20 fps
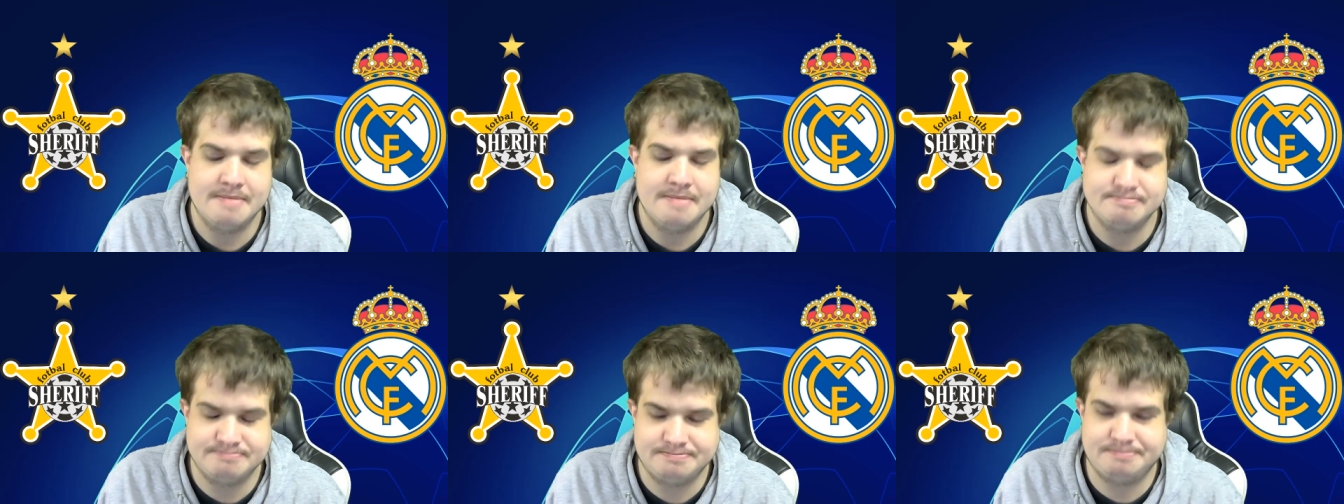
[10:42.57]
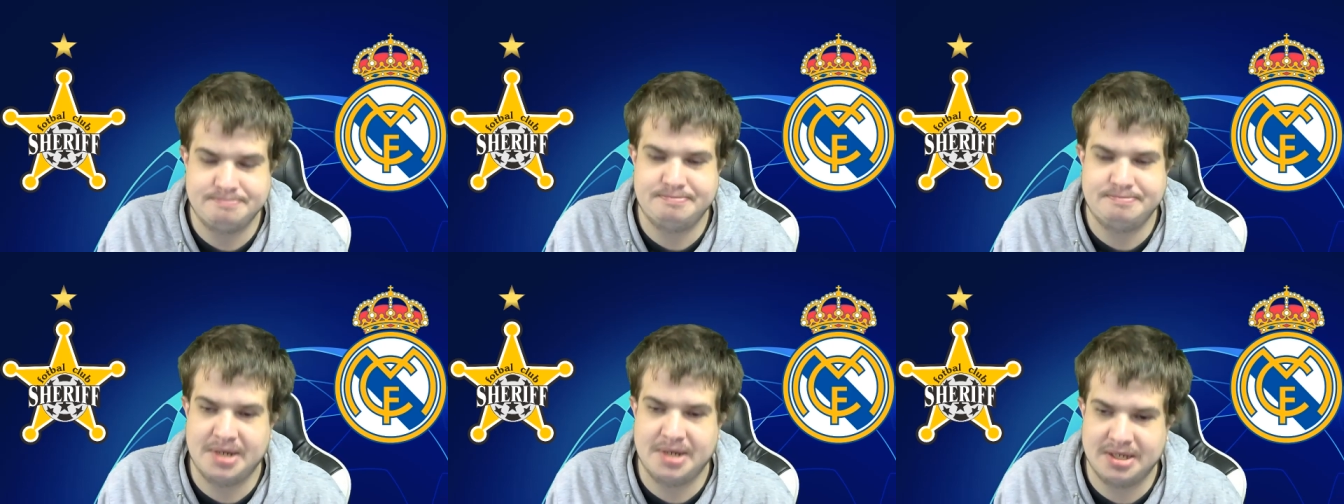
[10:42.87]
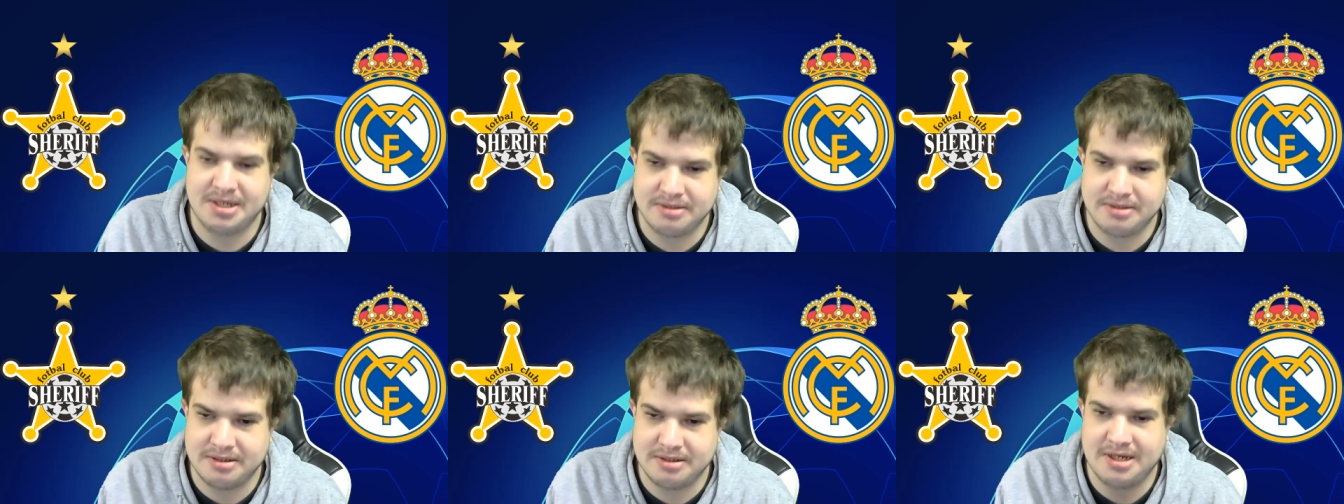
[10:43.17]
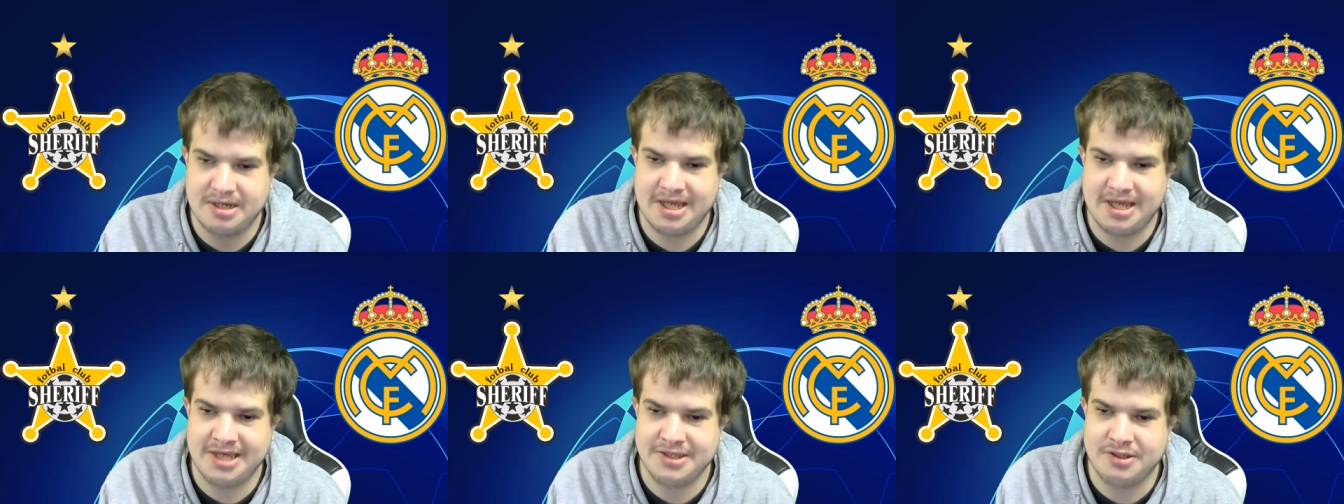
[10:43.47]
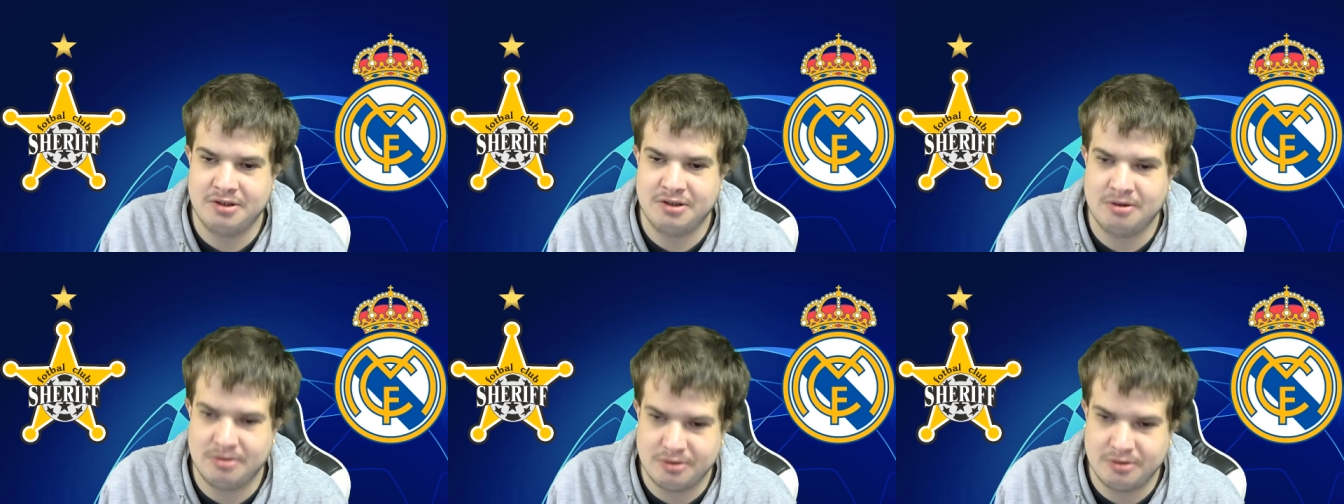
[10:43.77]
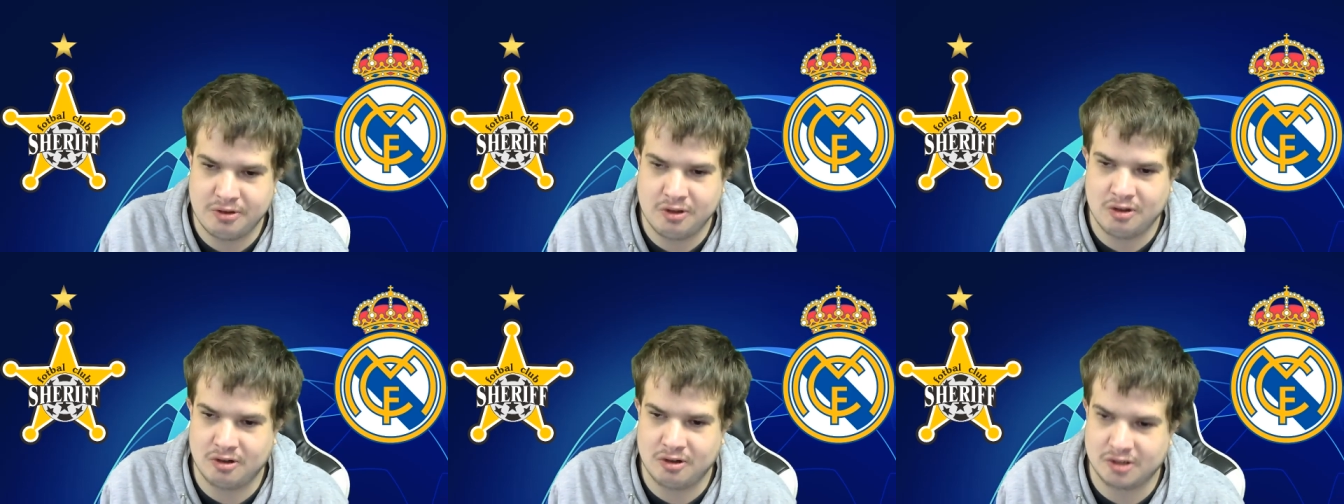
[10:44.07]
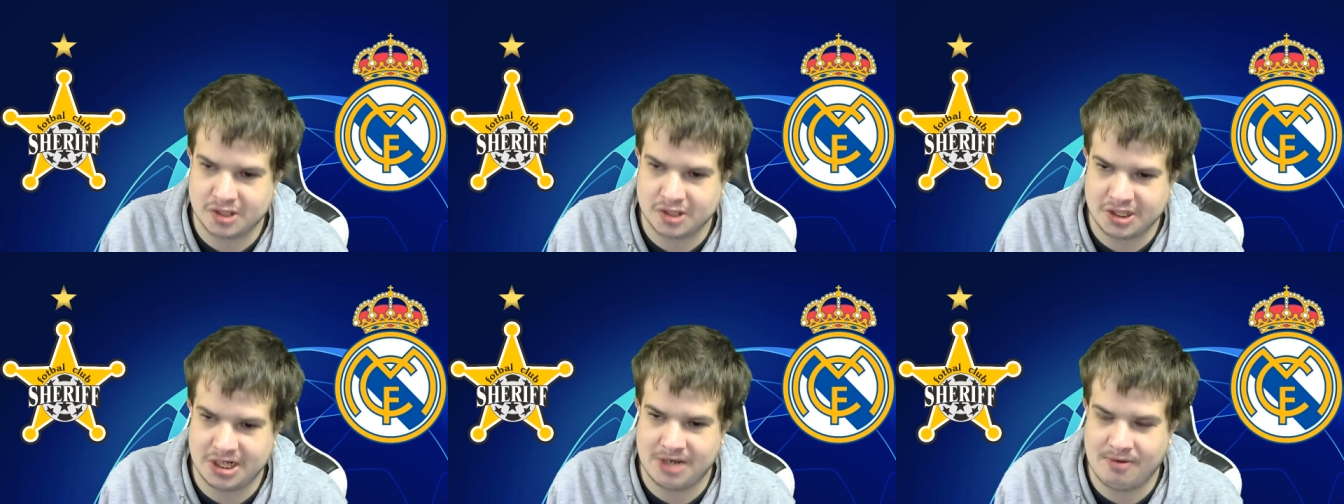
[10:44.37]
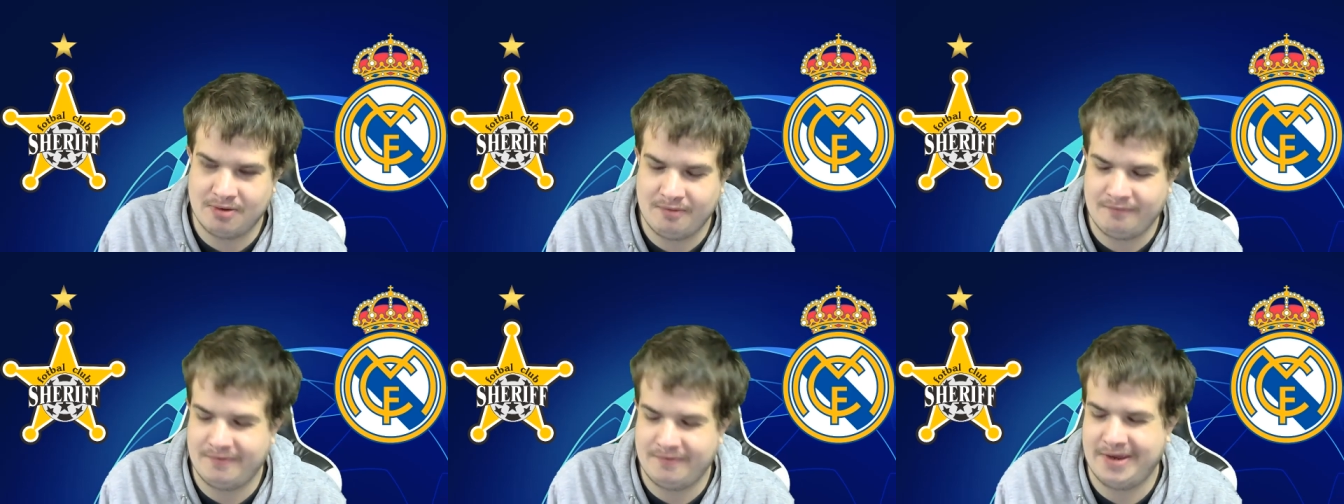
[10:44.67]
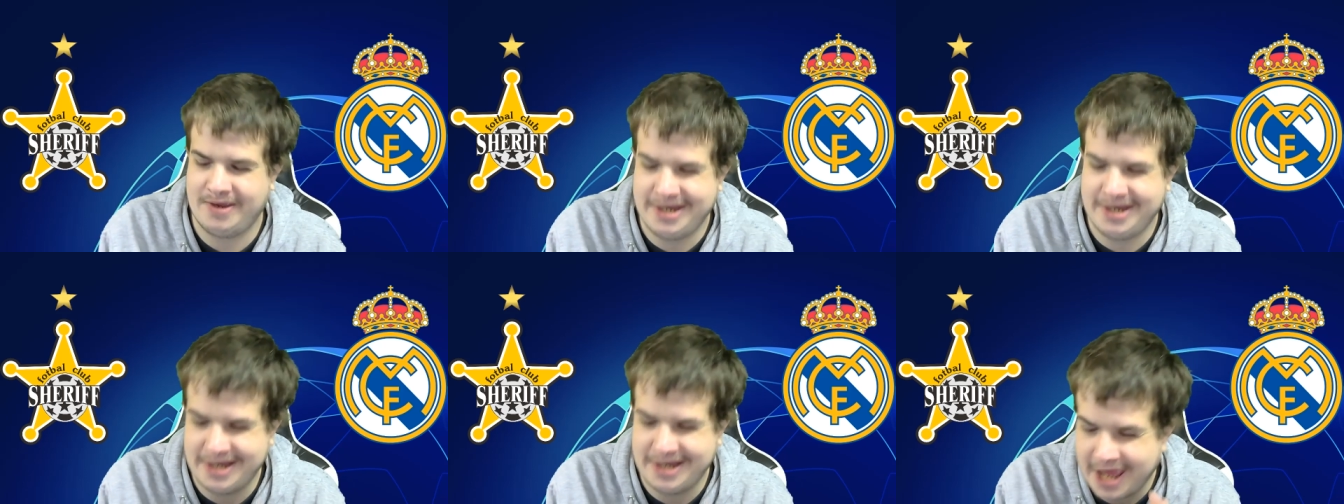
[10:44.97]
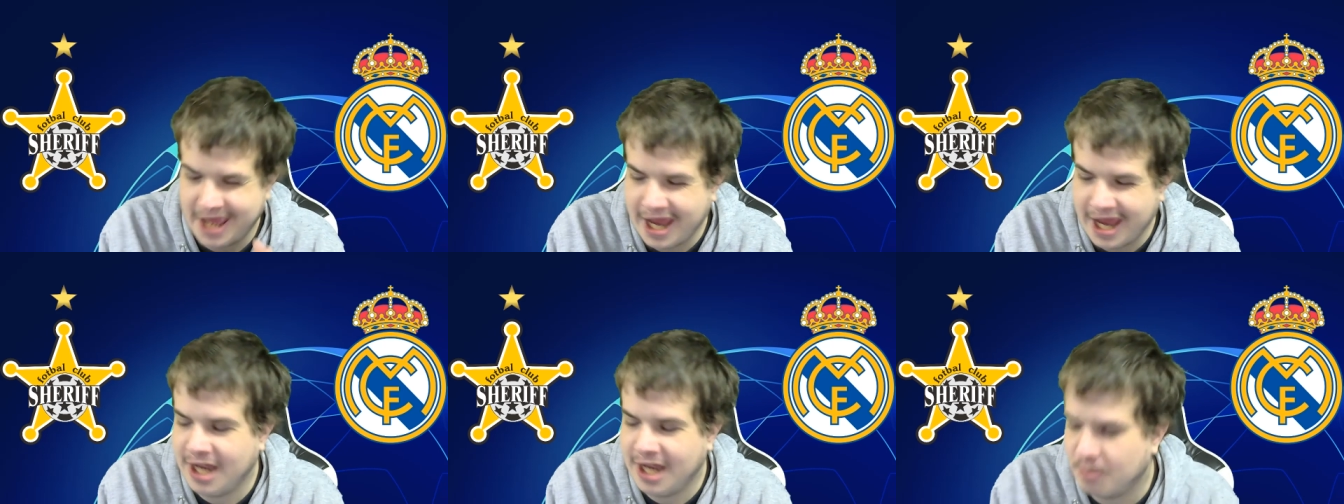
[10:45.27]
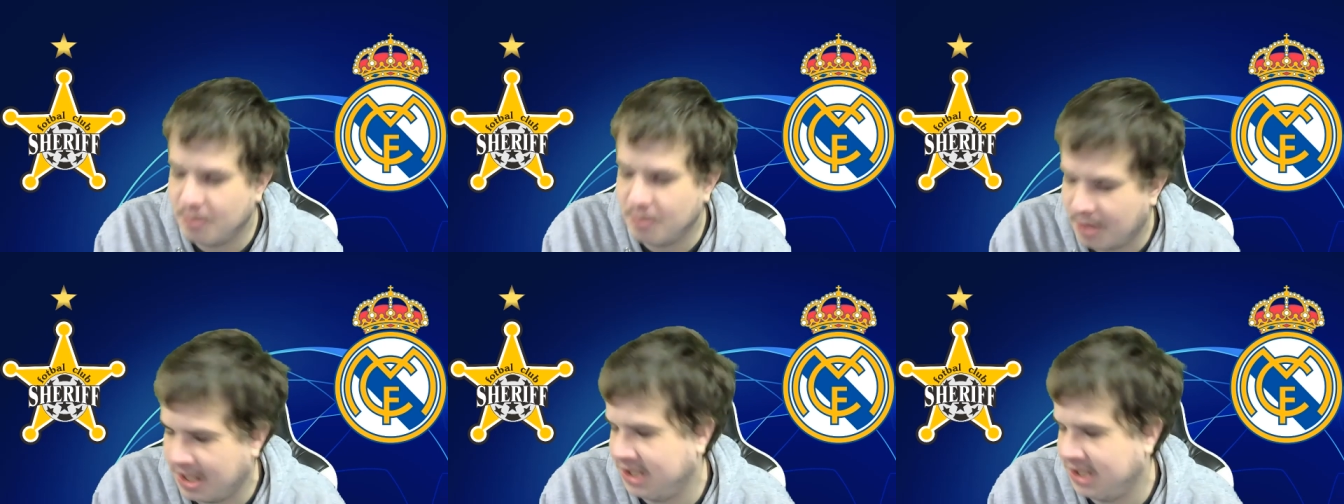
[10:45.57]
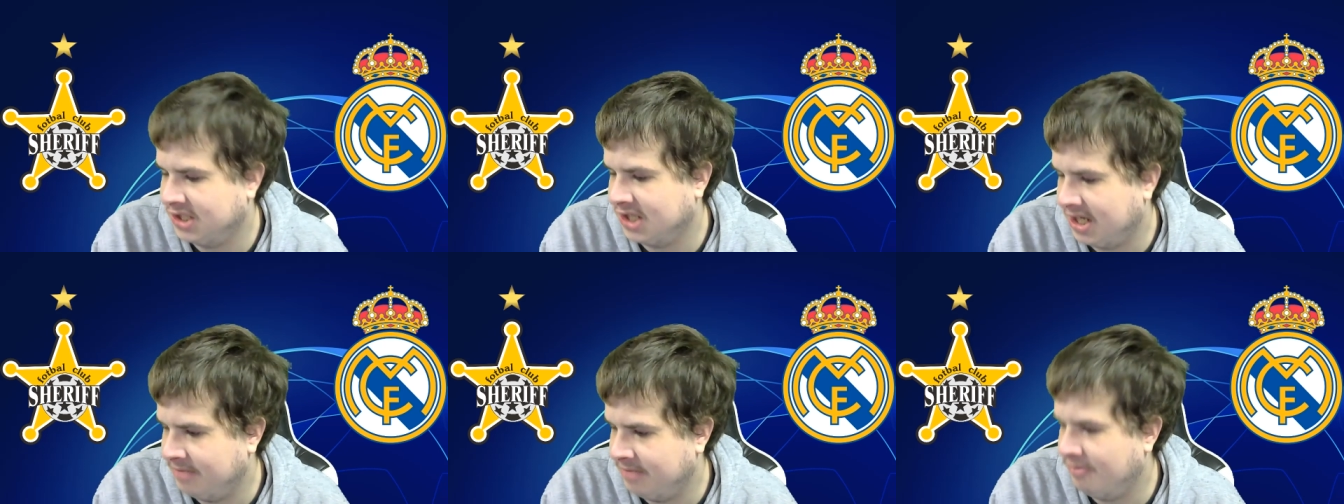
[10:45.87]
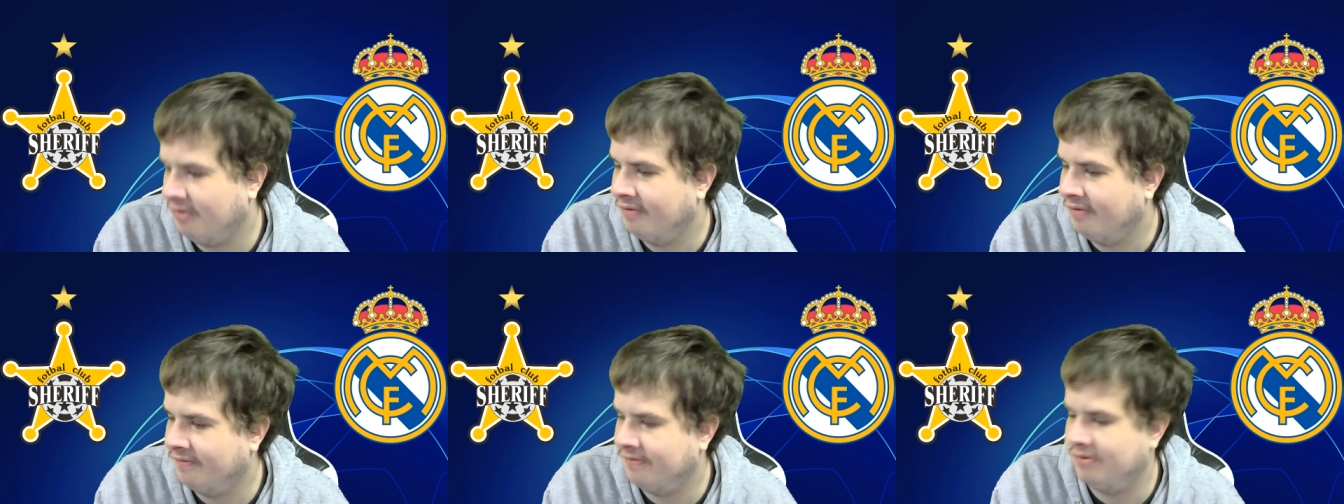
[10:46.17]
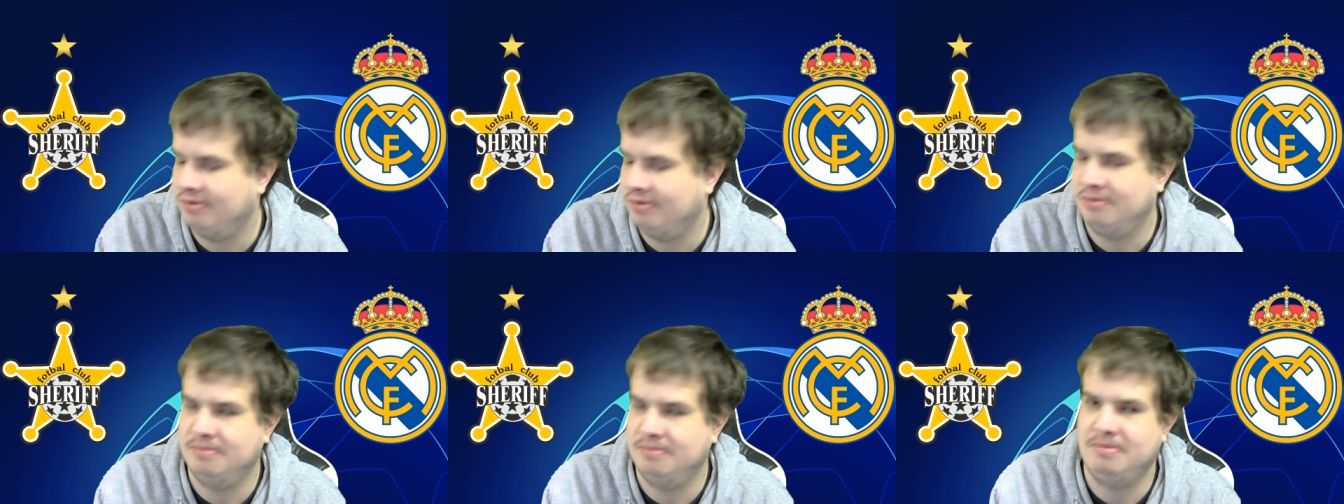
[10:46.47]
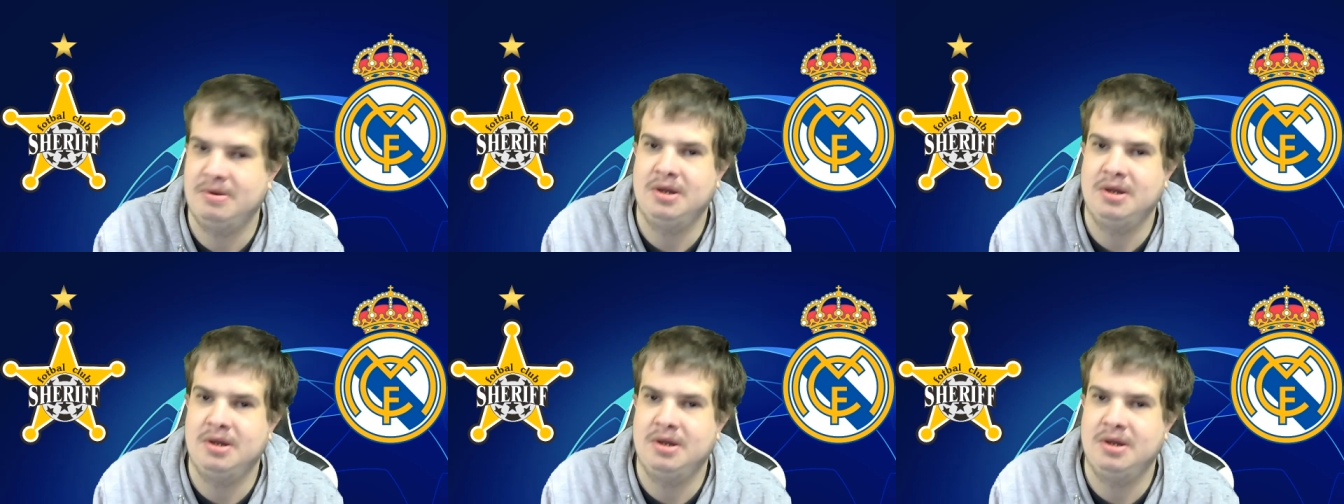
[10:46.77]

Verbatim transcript: But Let's not knock Sheriff in any way, shape, or form.